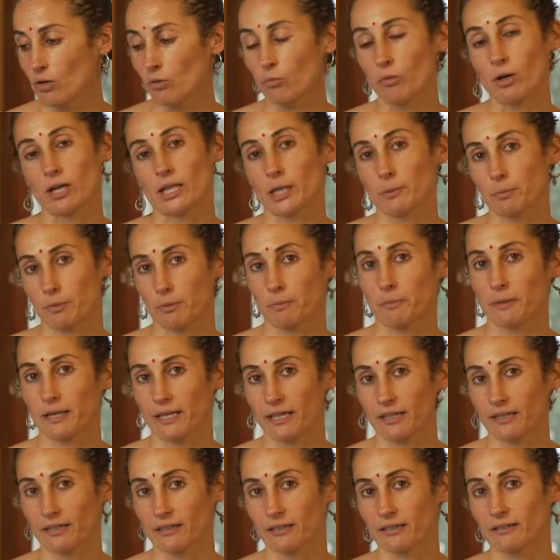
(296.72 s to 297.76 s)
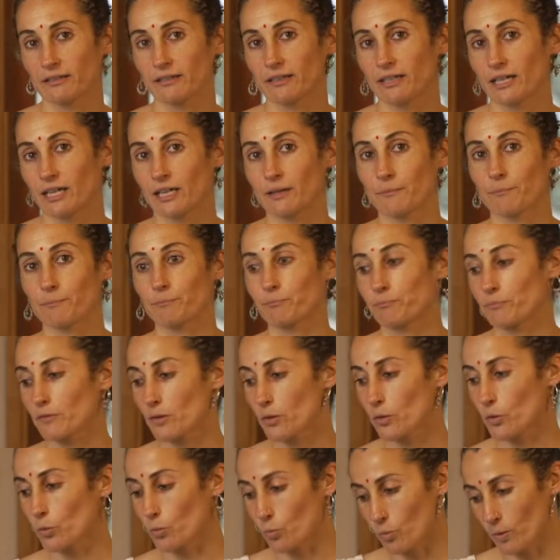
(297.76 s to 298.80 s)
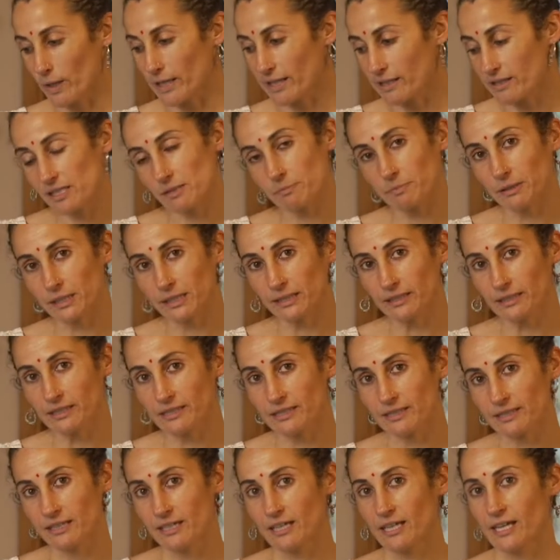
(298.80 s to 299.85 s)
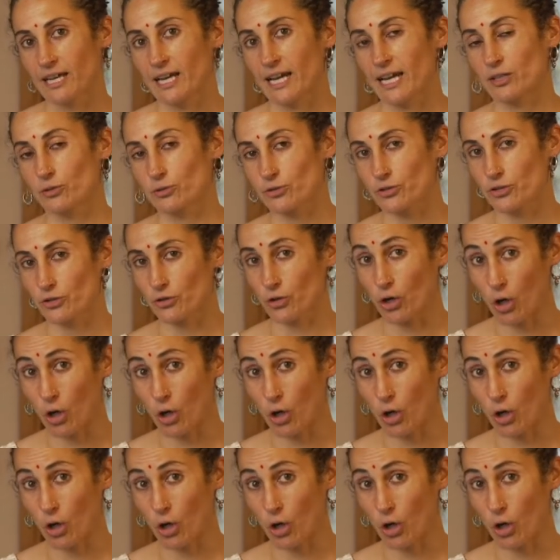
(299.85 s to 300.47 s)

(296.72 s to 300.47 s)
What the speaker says: while I prepare the wet spice and also the